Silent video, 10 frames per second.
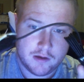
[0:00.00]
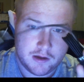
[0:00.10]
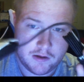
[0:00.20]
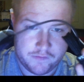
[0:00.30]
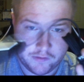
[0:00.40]

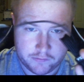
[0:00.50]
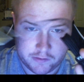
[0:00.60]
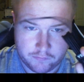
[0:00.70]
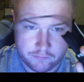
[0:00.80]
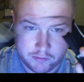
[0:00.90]
It feels like
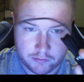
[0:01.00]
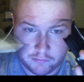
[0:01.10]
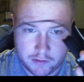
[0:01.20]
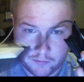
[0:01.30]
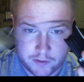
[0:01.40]
really
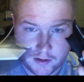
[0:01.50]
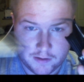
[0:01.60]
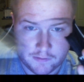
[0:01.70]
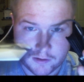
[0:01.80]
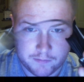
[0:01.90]
lightweight,
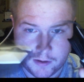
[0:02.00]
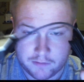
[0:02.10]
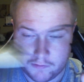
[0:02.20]
even compared to like